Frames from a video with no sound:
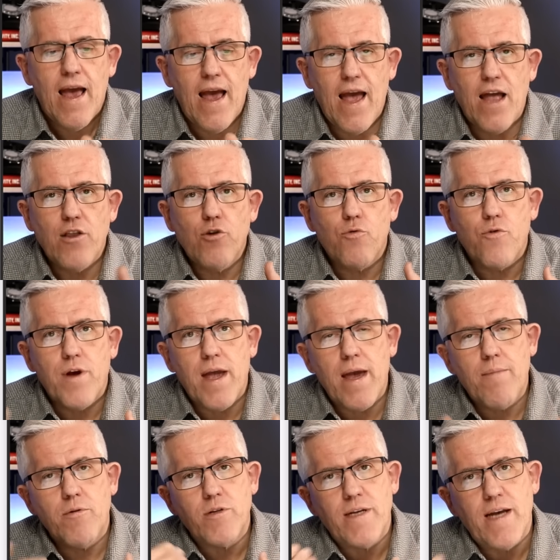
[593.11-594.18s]
and you were
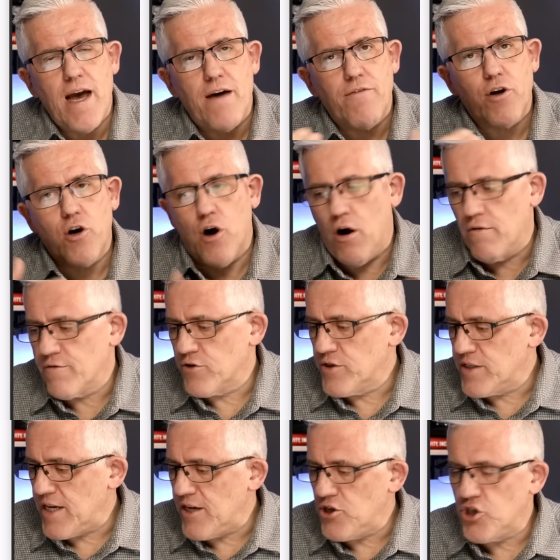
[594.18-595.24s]
able to have a
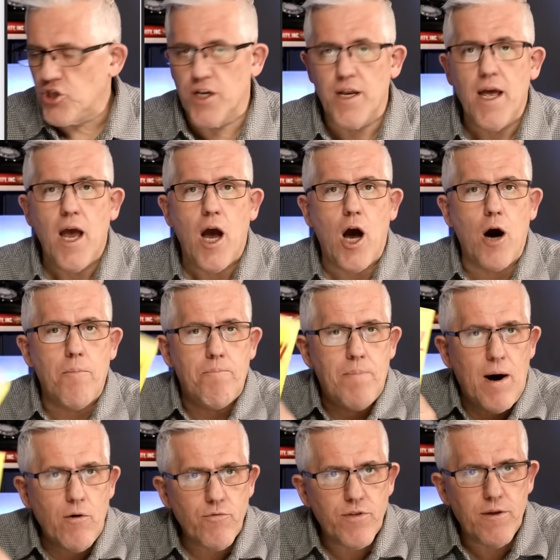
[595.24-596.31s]
conversation
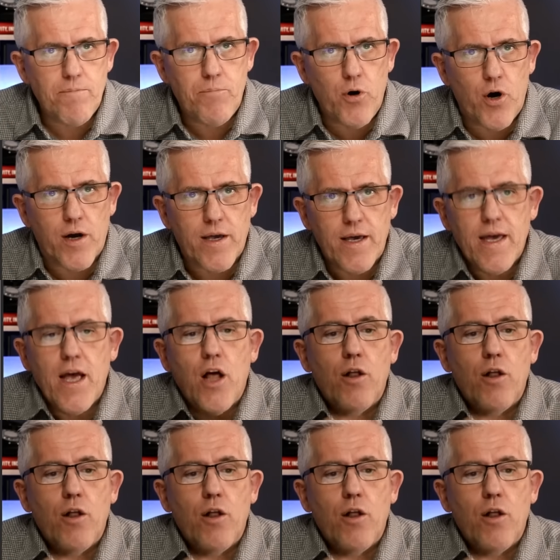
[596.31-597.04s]
about the book,